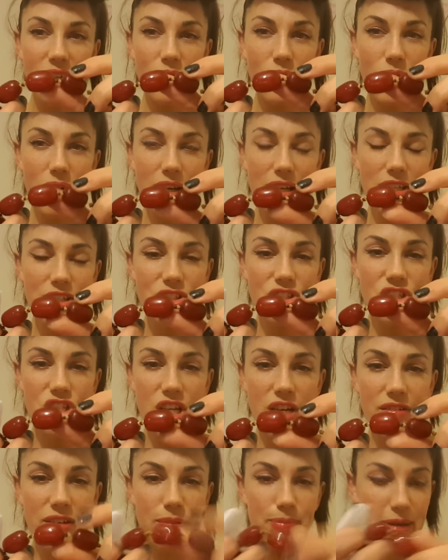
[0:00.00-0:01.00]
quite
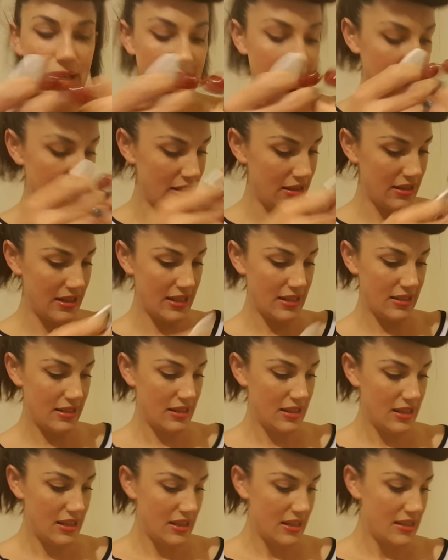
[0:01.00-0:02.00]
cherry Bakelite.
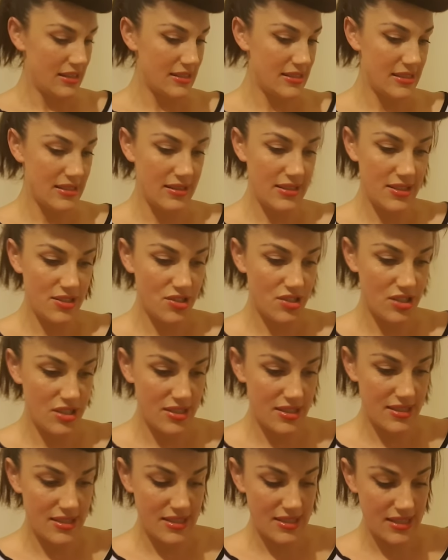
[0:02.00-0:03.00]
So let's
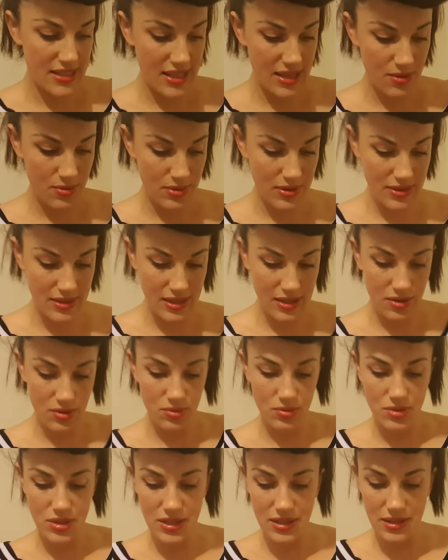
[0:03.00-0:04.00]
just see with the
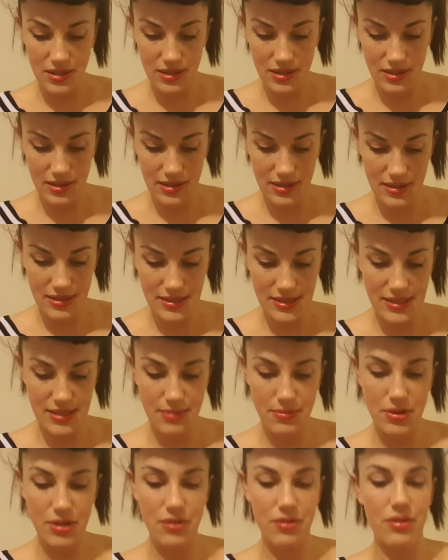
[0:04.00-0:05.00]
old
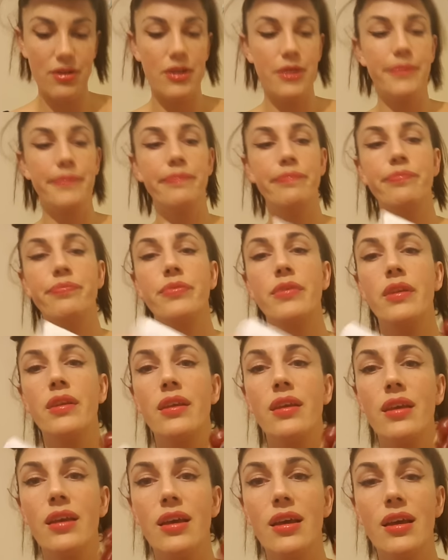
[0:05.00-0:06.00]
Simichrome
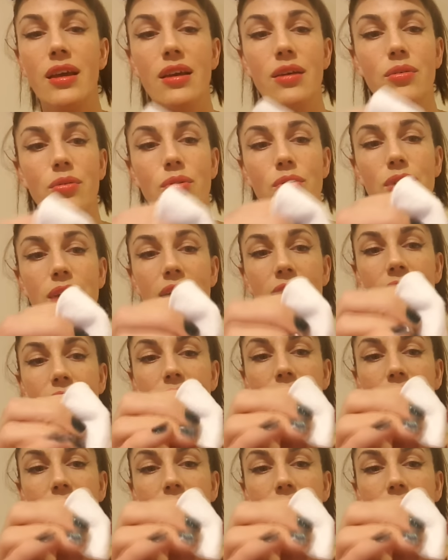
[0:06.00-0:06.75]
we'll get